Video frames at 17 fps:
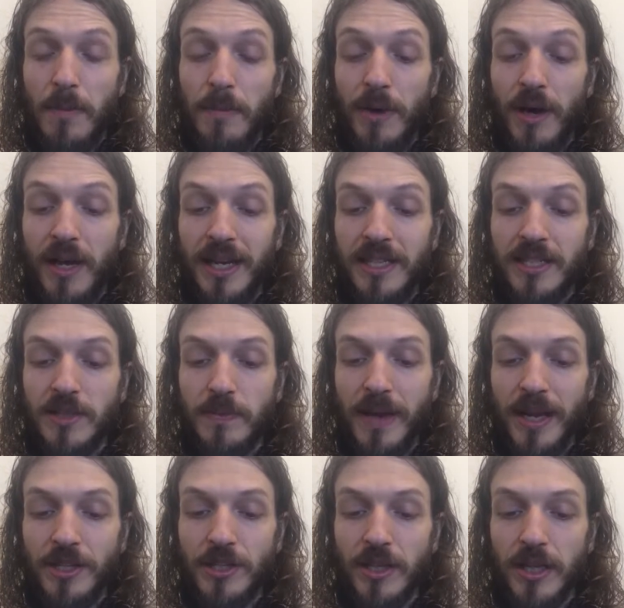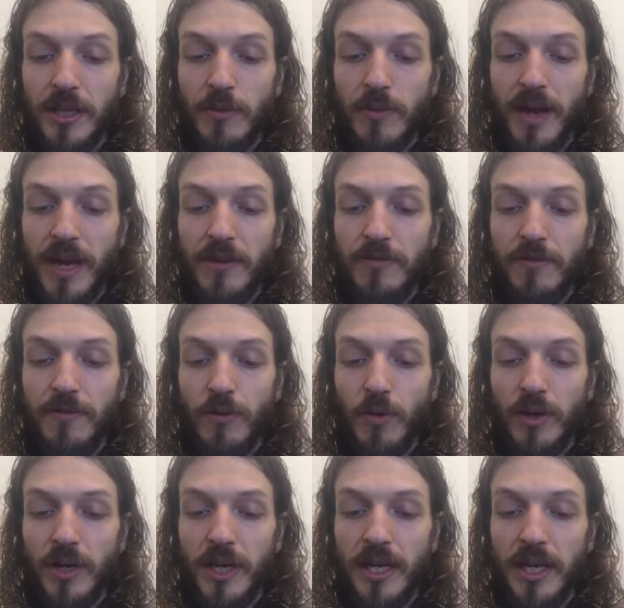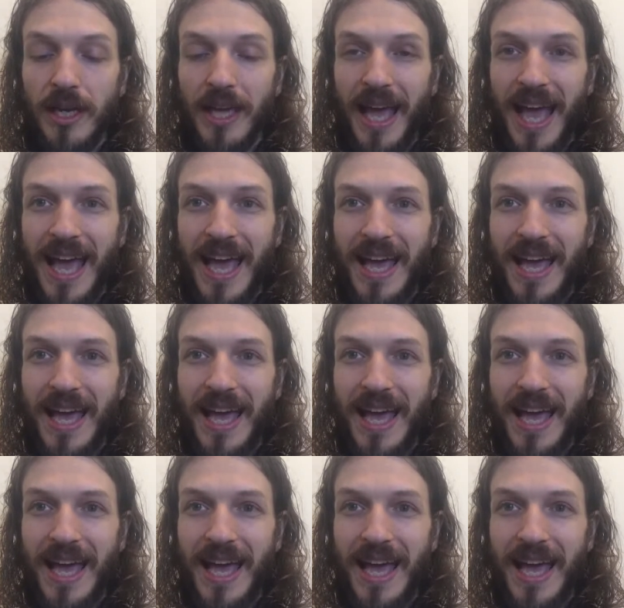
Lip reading: but especially Red 40